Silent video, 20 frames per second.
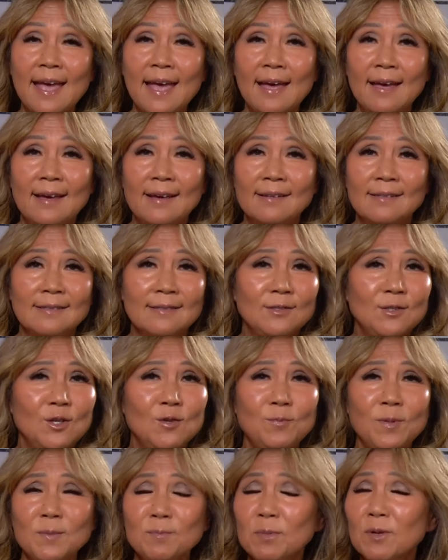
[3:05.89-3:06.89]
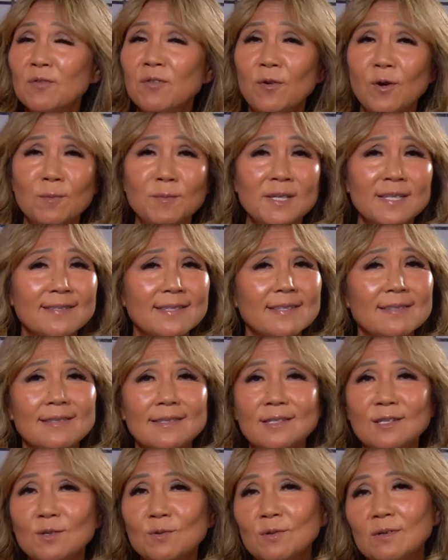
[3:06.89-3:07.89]
Uh, you've been performing since
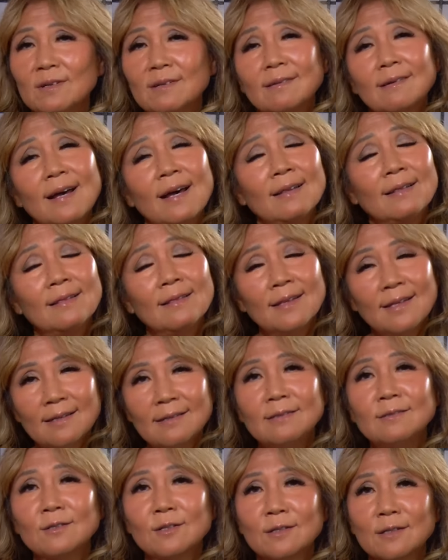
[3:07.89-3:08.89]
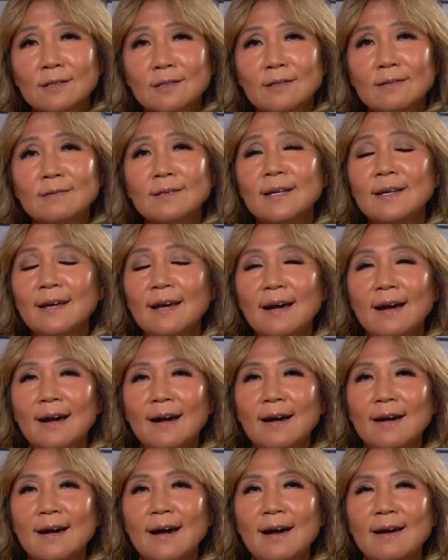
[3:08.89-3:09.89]
you were a little girl. Uh,